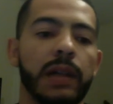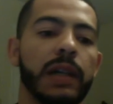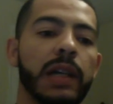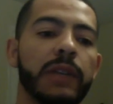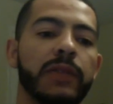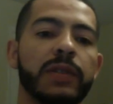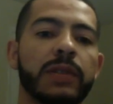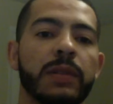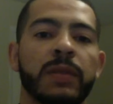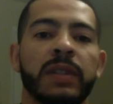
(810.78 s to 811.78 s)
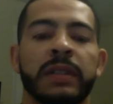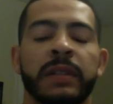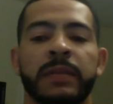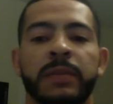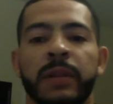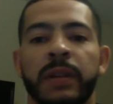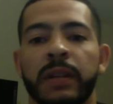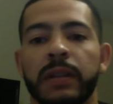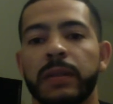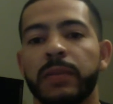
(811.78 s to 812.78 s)
If someone is
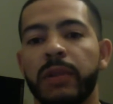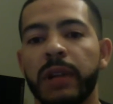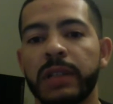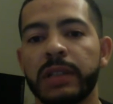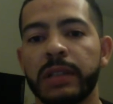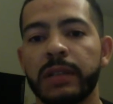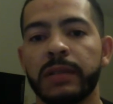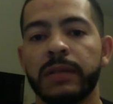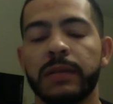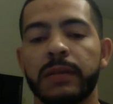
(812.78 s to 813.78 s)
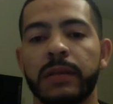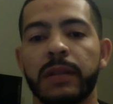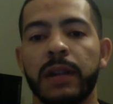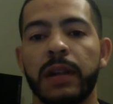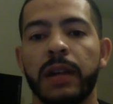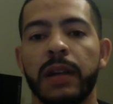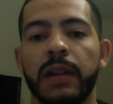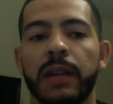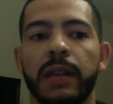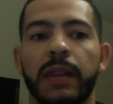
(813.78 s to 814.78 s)
experiencing depression,
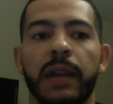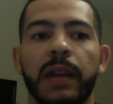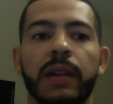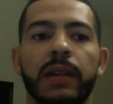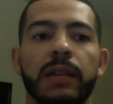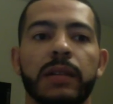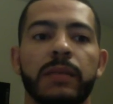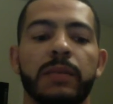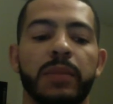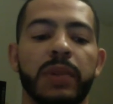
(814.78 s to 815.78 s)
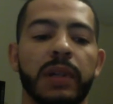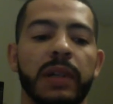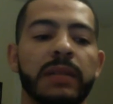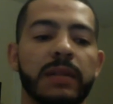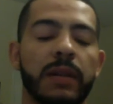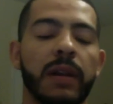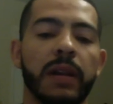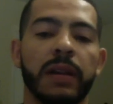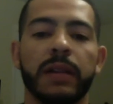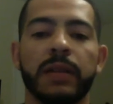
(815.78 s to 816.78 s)
they could be
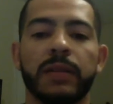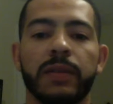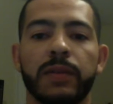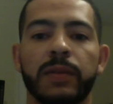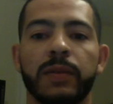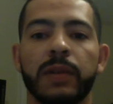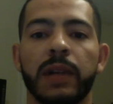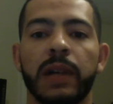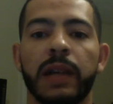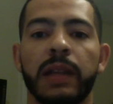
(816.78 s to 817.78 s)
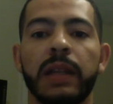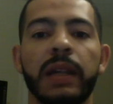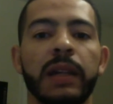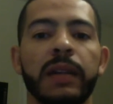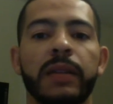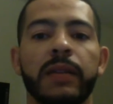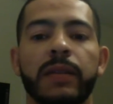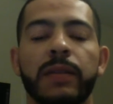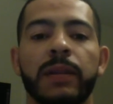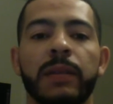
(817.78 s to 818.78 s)
integrated into a league to
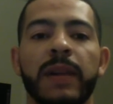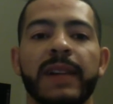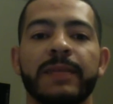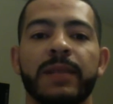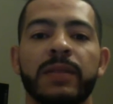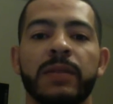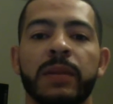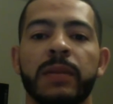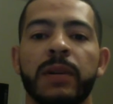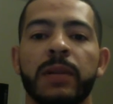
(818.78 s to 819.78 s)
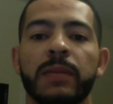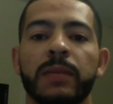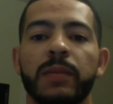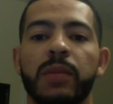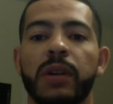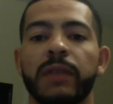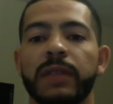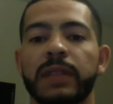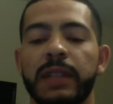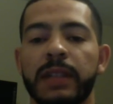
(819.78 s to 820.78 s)
play basketball, to become part of a
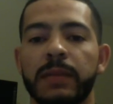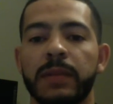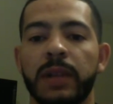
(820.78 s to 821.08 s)
team,